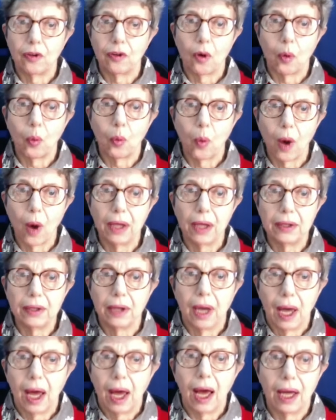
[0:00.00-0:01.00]
for
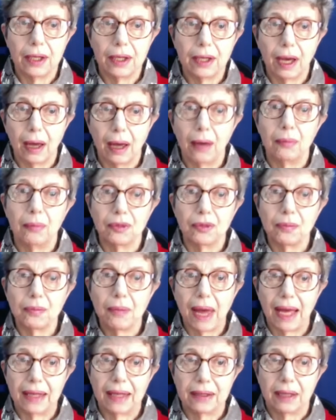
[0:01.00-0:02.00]
one
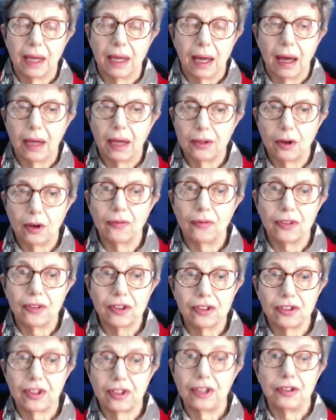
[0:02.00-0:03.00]
unarmed man, and
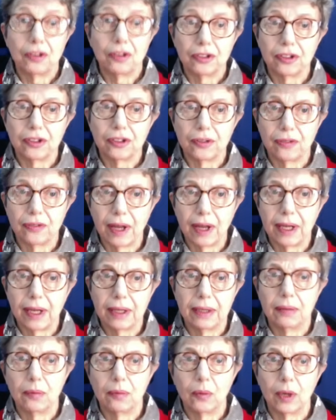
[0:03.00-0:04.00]
obviously not a
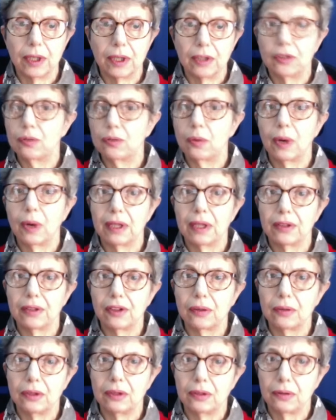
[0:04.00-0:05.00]
violent one as well,
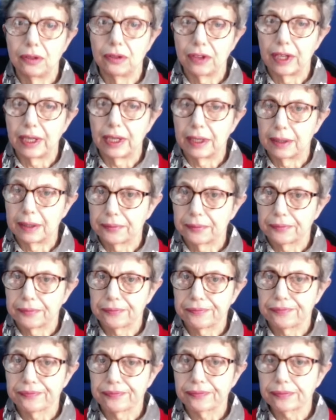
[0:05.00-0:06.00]
don't you think?
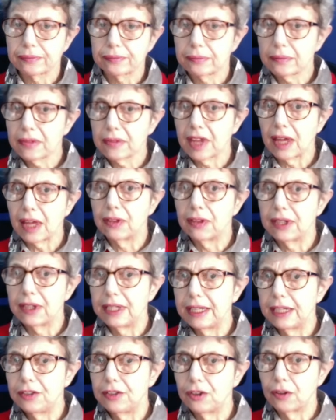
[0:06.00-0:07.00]
The
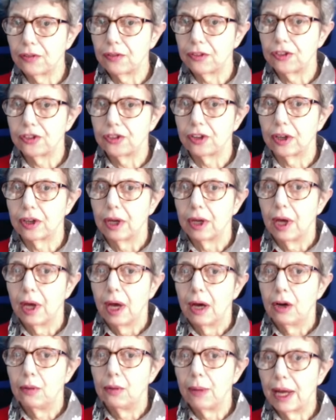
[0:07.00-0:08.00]
lead officer,
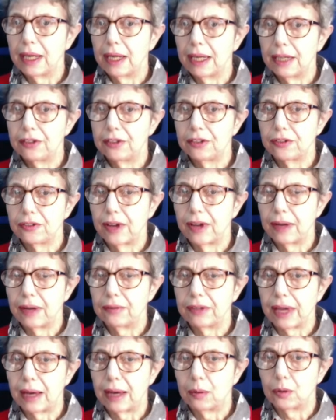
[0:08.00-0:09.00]
whom I later
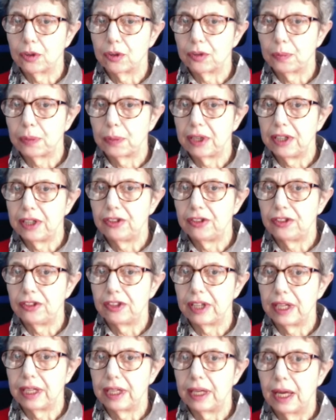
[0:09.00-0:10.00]
found out was
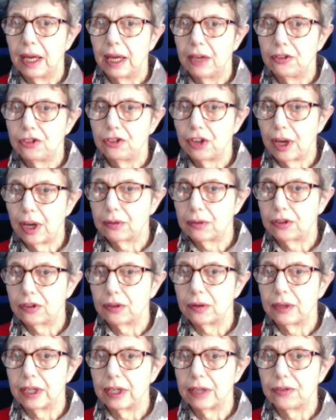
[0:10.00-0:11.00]
PC
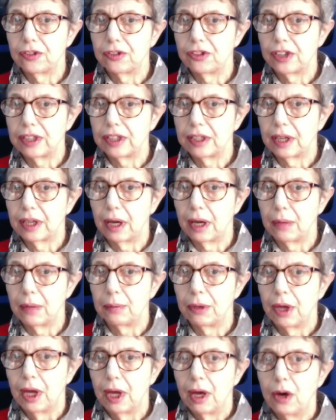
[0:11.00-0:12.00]
Chowdhury of
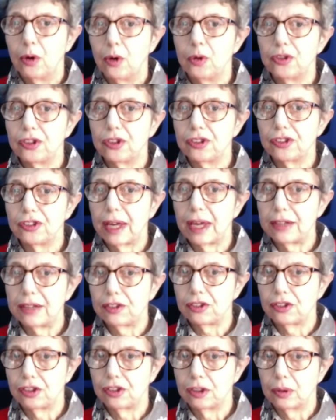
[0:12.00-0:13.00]
Sidcup, who's
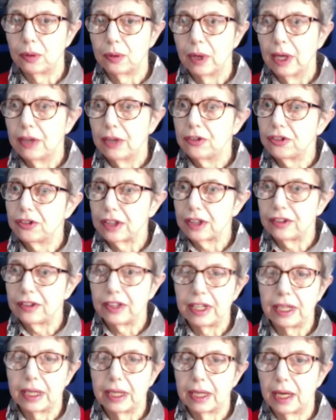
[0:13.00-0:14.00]
attached to
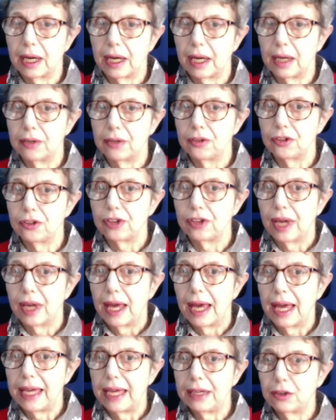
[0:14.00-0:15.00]
Sadiq Khan's
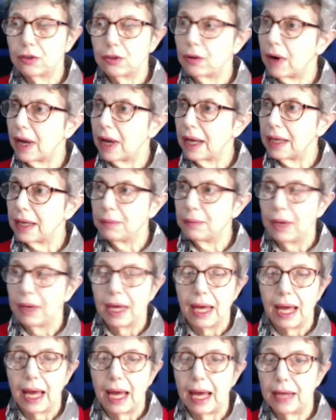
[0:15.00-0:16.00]
hate crime
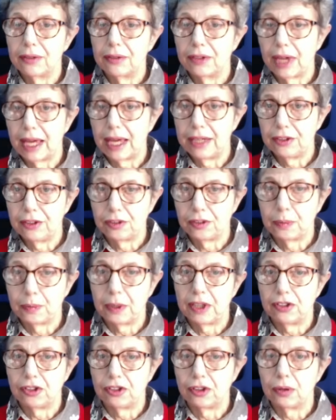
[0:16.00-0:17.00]
and hate
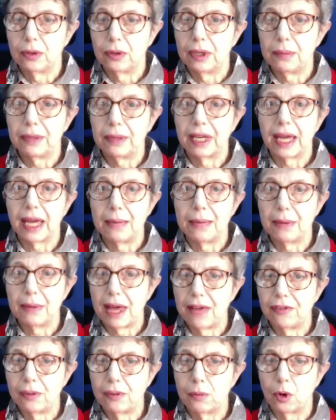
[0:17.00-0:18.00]
speech unit, became
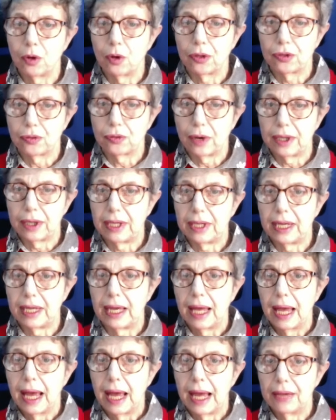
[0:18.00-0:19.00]
ever more
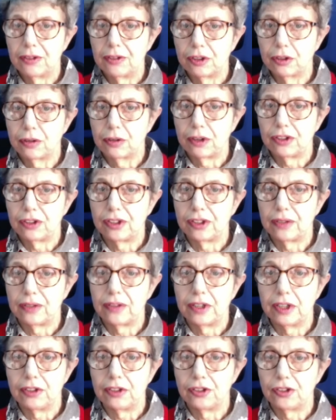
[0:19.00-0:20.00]
threatening and
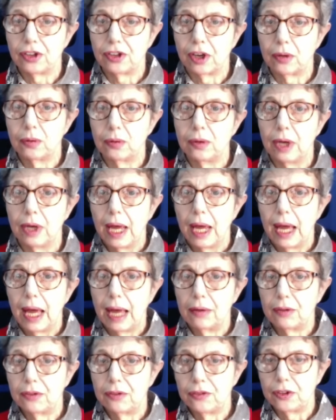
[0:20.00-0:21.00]
aggressive in his tone
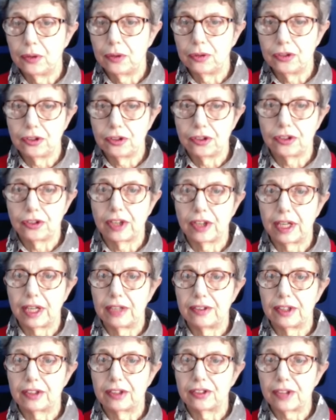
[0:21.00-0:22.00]
and refused to
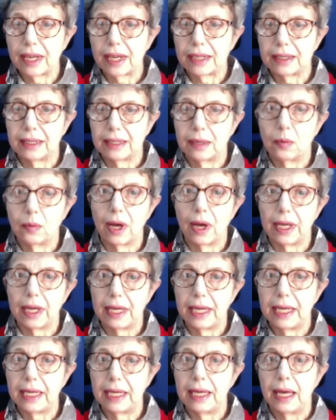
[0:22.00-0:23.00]
state exactly why
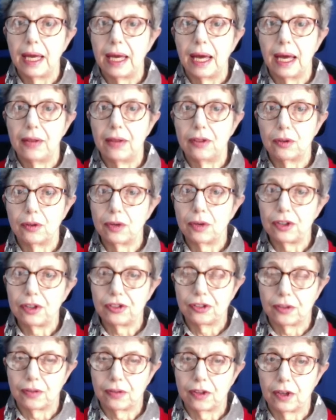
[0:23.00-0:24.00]
he and the
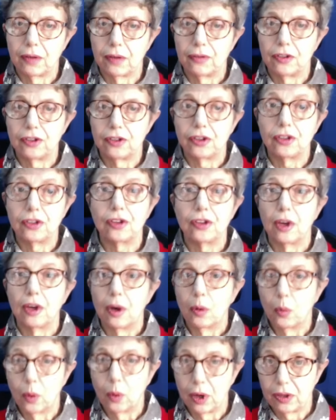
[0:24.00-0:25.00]
rest of the officers
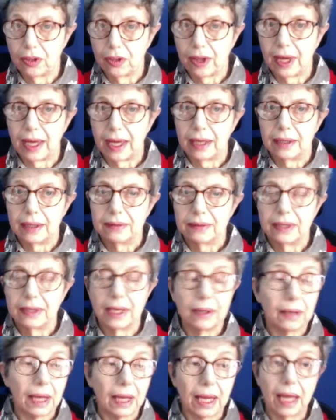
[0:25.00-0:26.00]
were there.
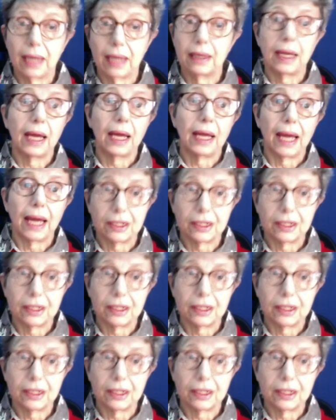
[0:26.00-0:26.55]
Now, I'm